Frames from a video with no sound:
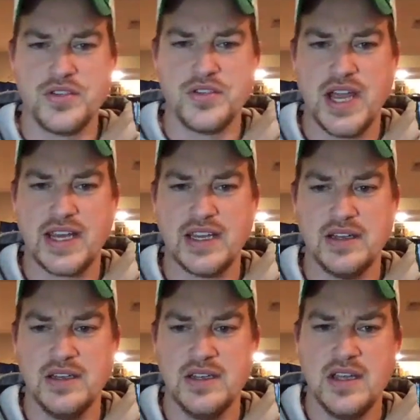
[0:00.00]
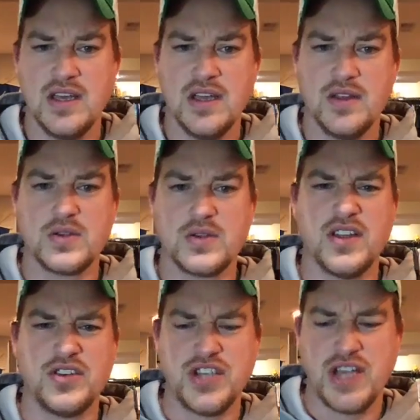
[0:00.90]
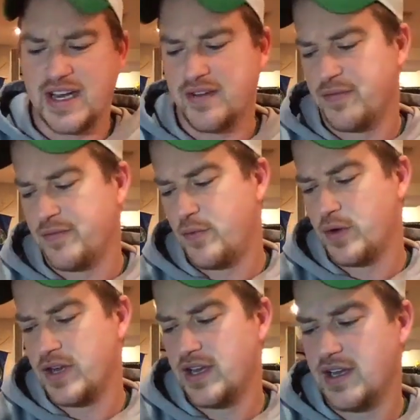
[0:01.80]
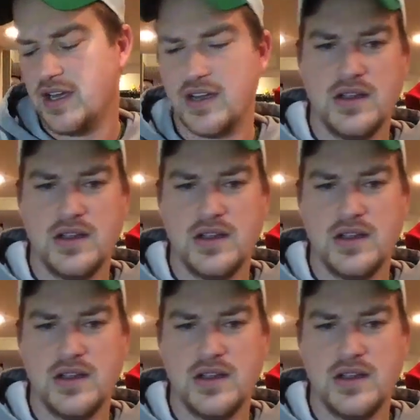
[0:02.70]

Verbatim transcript: jacket. There's another jacket for four ninety-nine.